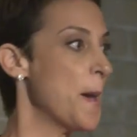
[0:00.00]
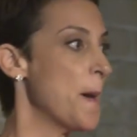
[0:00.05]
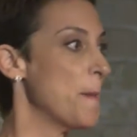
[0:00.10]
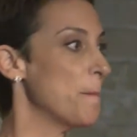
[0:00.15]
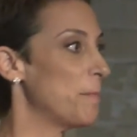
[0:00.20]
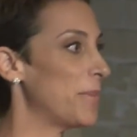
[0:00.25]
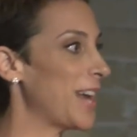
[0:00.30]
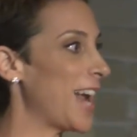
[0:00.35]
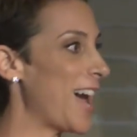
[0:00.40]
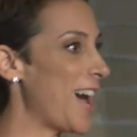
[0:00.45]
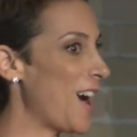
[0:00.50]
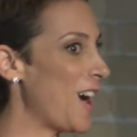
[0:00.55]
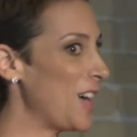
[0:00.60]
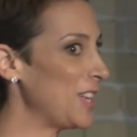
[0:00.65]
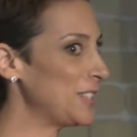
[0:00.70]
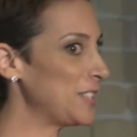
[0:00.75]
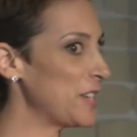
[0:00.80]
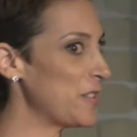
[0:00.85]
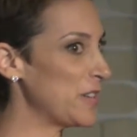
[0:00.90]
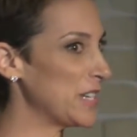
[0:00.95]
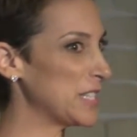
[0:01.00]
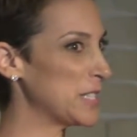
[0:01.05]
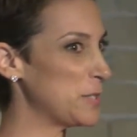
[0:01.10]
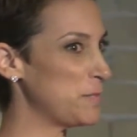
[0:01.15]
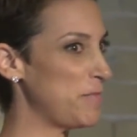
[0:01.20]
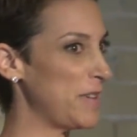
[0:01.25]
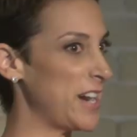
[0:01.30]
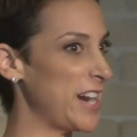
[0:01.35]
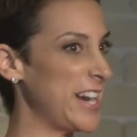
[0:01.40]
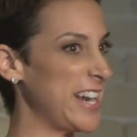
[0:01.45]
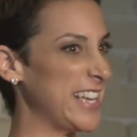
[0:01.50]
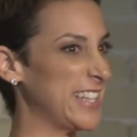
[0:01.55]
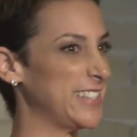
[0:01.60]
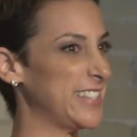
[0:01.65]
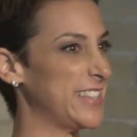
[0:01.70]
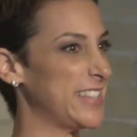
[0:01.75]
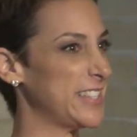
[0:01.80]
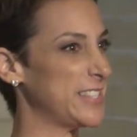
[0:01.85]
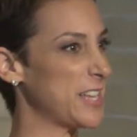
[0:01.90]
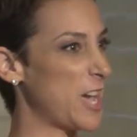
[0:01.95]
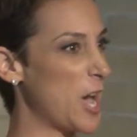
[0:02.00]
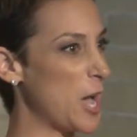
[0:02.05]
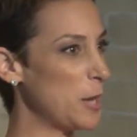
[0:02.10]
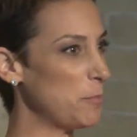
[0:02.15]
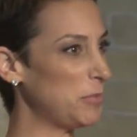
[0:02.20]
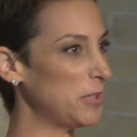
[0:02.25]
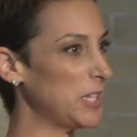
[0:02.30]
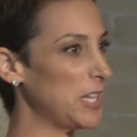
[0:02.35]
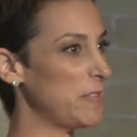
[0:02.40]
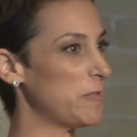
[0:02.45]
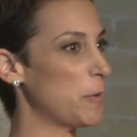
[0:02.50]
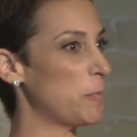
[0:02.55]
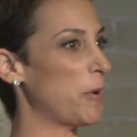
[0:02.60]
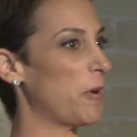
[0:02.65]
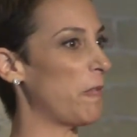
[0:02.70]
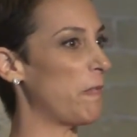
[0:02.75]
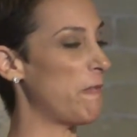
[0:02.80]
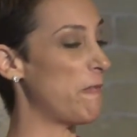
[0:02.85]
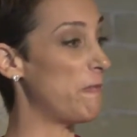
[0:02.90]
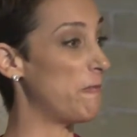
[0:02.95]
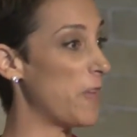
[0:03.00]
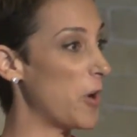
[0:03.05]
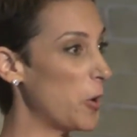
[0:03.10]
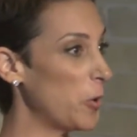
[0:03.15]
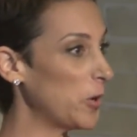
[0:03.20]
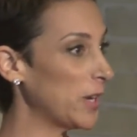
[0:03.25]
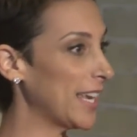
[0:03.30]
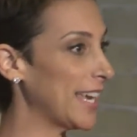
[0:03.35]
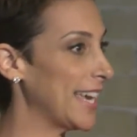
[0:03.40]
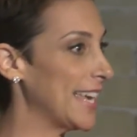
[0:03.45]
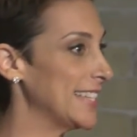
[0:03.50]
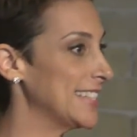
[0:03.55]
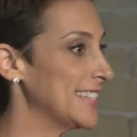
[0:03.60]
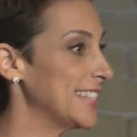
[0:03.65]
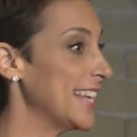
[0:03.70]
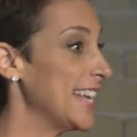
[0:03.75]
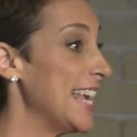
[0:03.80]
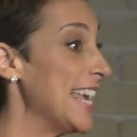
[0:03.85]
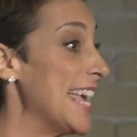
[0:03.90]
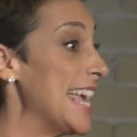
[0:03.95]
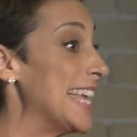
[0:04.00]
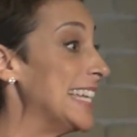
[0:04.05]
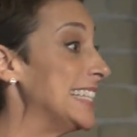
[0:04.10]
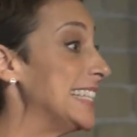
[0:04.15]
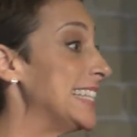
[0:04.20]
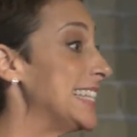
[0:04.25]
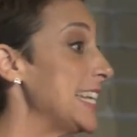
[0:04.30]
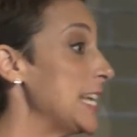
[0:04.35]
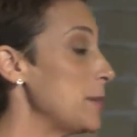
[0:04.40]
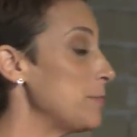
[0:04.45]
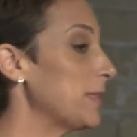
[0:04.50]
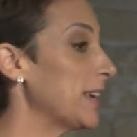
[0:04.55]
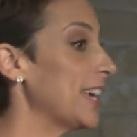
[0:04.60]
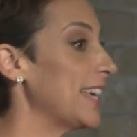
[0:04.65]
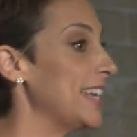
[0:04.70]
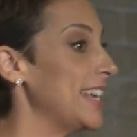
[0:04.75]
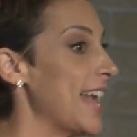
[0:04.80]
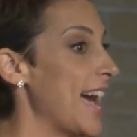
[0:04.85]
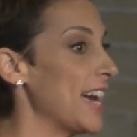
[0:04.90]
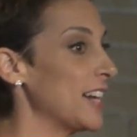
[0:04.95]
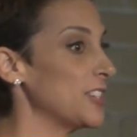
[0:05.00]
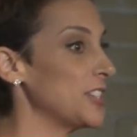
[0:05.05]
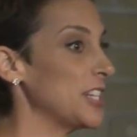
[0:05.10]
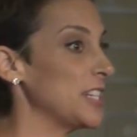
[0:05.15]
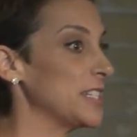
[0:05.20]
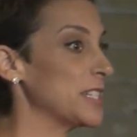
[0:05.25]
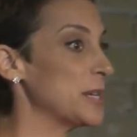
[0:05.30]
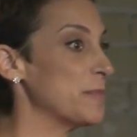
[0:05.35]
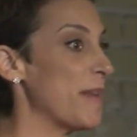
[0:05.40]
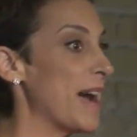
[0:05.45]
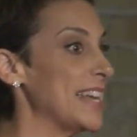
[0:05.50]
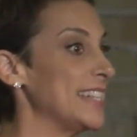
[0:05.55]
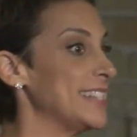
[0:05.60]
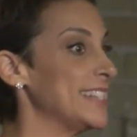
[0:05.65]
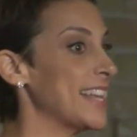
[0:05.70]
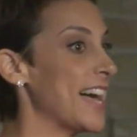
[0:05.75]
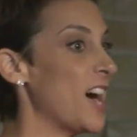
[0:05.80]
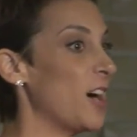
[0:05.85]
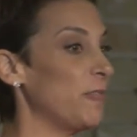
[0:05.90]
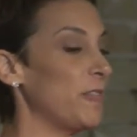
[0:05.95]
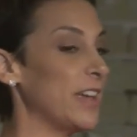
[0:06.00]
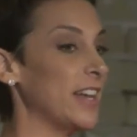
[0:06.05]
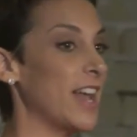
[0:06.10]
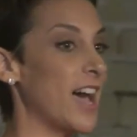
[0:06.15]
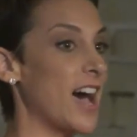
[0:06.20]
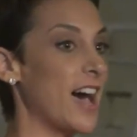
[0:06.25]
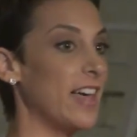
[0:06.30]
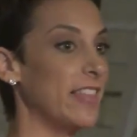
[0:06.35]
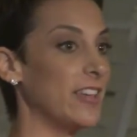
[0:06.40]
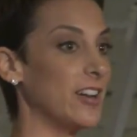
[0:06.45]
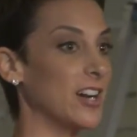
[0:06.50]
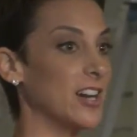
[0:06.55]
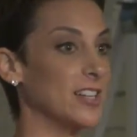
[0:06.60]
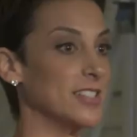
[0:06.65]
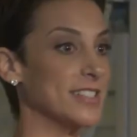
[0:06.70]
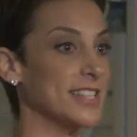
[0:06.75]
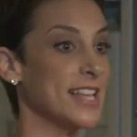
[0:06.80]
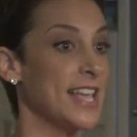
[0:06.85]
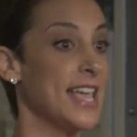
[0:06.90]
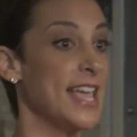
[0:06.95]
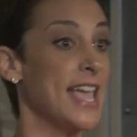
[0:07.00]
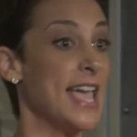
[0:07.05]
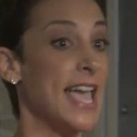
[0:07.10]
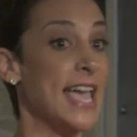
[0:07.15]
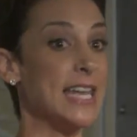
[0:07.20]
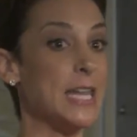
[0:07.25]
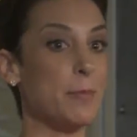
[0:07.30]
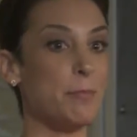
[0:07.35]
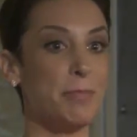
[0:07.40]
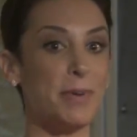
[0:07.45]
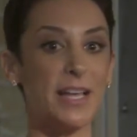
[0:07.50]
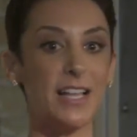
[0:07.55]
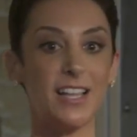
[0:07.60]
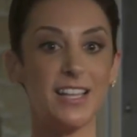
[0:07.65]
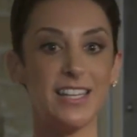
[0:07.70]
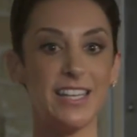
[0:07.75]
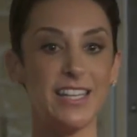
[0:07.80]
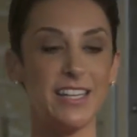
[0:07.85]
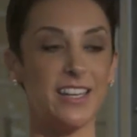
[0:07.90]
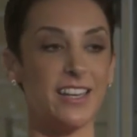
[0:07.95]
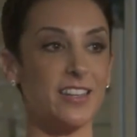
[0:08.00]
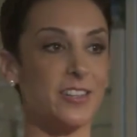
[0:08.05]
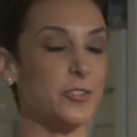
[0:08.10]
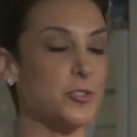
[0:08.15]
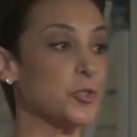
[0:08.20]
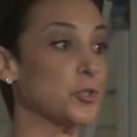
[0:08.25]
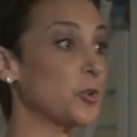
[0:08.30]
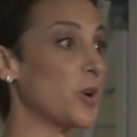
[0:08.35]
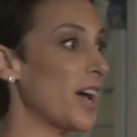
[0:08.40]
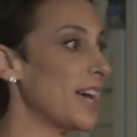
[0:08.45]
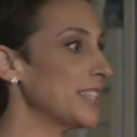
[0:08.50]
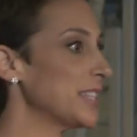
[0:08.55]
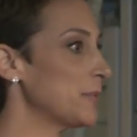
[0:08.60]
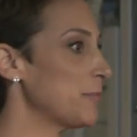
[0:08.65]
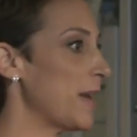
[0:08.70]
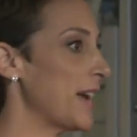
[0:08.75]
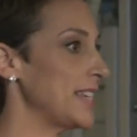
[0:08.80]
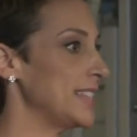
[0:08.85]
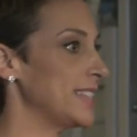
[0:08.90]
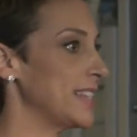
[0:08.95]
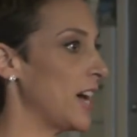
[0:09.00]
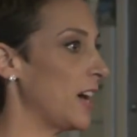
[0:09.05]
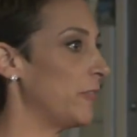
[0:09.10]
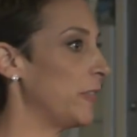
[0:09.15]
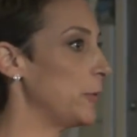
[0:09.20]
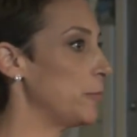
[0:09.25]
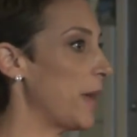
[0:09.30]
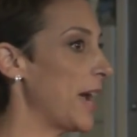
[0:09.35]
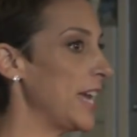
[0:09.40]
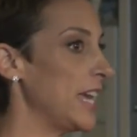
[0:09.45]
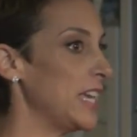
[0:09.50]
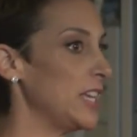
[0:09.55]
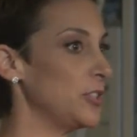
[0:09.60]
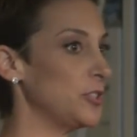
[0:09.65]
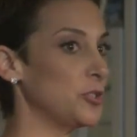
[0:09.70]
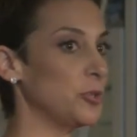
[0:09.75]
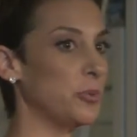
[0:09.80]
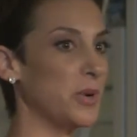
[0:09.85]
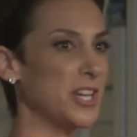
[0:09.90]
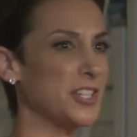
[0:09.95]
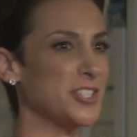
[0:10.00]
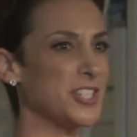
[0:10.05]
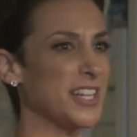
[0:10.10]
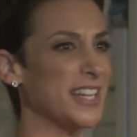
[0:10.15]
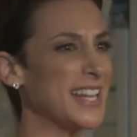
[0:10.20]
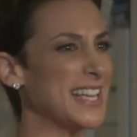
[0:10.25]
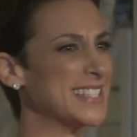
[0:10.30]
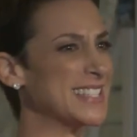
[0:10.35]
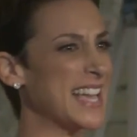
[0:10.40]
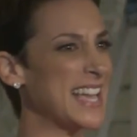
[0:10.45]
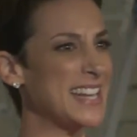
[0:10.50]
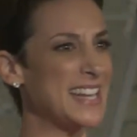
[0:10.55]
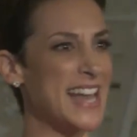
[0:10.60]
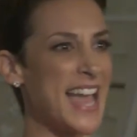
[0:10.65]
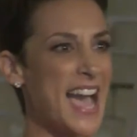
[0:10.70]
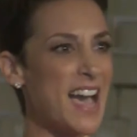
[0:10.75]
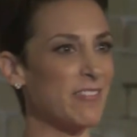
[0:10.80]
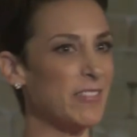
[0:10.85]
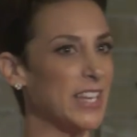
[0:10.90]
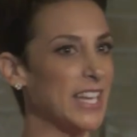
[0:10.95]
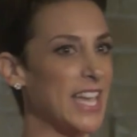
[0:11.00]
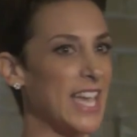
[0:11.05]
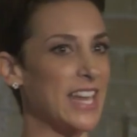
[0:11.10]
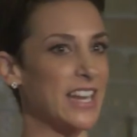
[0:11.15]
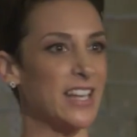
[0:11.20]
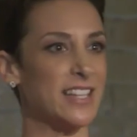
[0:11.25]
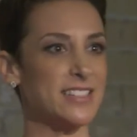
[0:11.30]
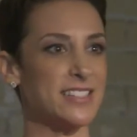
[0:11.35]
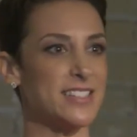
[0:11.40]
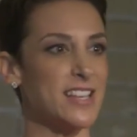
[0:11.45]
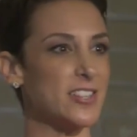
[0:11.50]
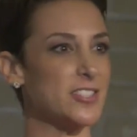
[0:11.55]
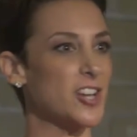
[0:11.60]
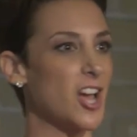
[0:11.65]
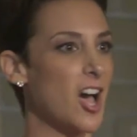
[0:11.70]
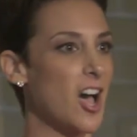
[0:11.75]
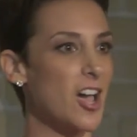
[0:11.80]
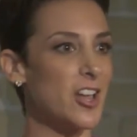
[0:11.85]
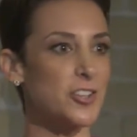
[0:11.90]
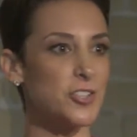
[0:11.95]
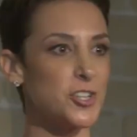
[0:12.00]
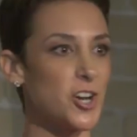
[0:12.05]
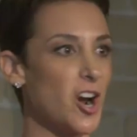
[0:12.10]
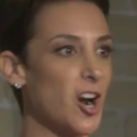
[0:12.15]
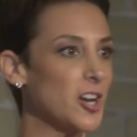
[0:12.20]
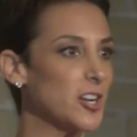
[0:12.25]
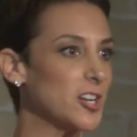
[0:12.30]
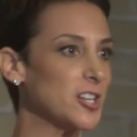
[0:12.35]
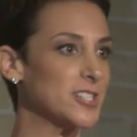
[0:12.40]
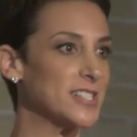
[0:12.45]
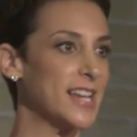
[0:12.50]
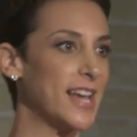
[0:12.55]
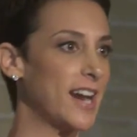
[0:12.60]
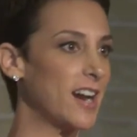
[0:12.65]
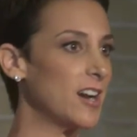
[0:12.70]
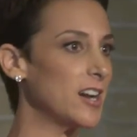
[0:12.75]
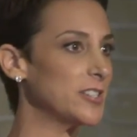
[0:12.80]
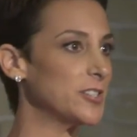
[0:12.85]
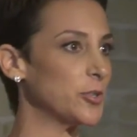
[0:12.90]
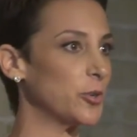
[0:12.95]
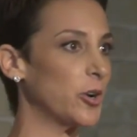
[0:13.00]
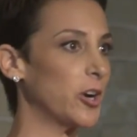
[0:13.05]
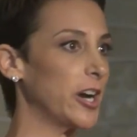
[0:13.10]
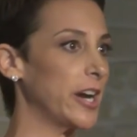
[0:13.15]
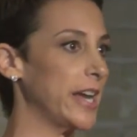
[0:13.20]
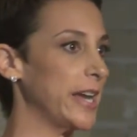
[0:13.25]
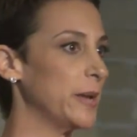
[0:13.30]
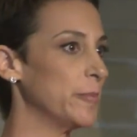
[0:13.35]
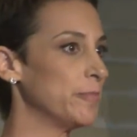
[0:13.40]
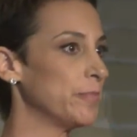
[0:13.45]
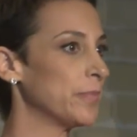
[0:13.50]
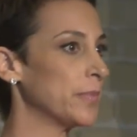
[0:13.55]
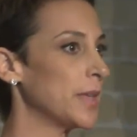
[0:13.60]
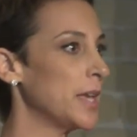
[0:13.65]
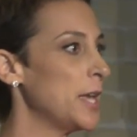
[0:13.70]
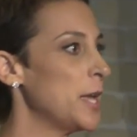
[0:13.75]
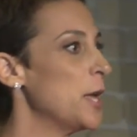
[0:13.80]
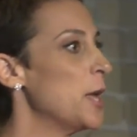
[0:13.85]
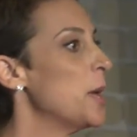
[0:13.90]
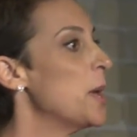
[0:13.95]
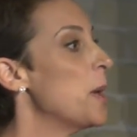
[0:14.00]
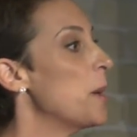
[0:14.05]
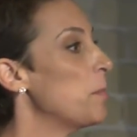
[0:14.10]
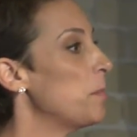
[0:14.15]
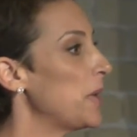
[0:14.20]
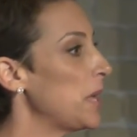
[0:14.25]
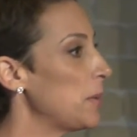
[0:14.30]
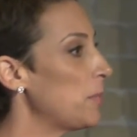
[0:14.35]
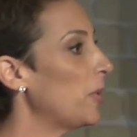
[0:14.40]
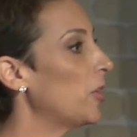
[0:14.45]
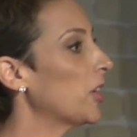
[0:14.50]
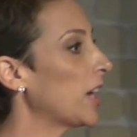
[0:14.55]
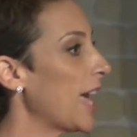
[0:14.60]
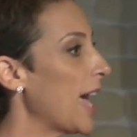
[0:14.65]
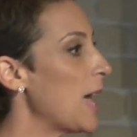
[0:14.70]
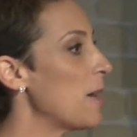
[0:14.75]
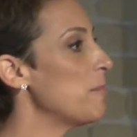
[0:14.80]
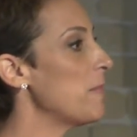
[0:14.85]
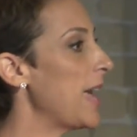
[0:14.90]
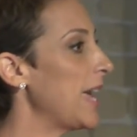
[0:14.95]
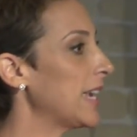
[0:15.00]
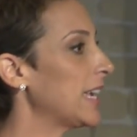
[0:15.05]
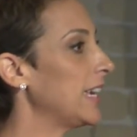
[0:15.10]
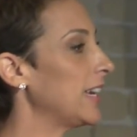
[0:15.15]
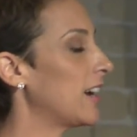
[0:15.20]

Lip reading: But I also experienced this unbelievable focus and deep connection to myself and others, an ability to trust myself and my intuition as I navigated such uncharted territory. People kept making